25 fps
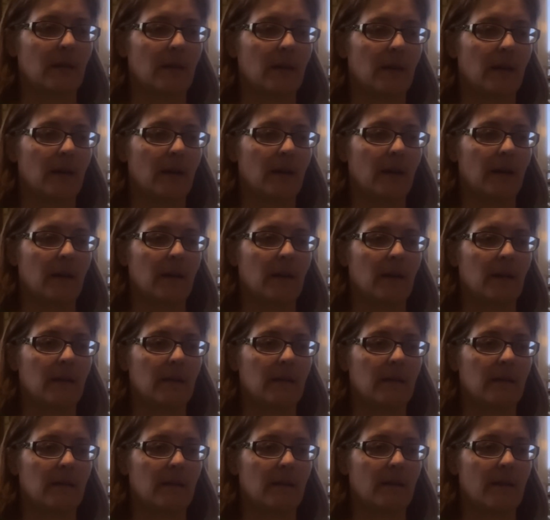At
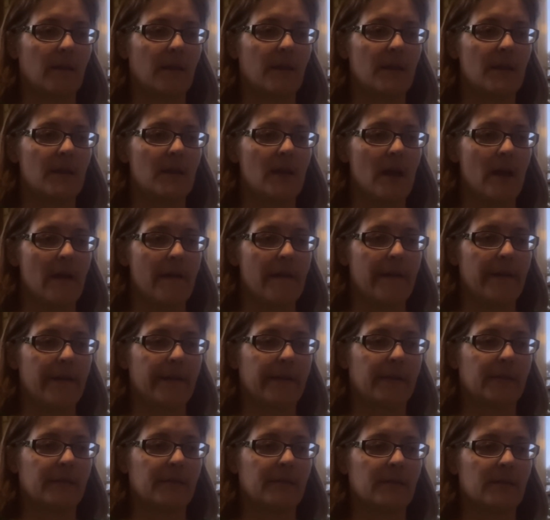the
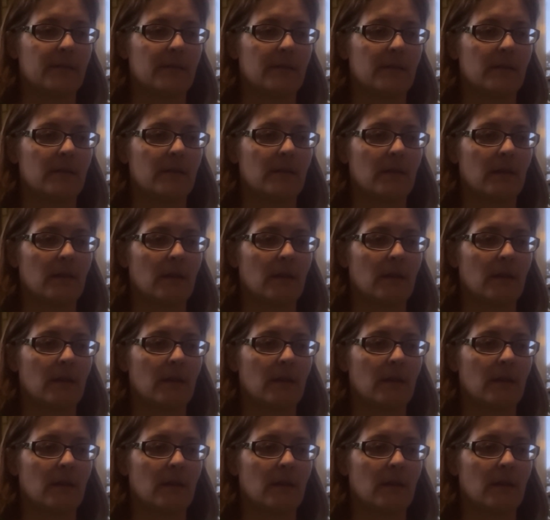end,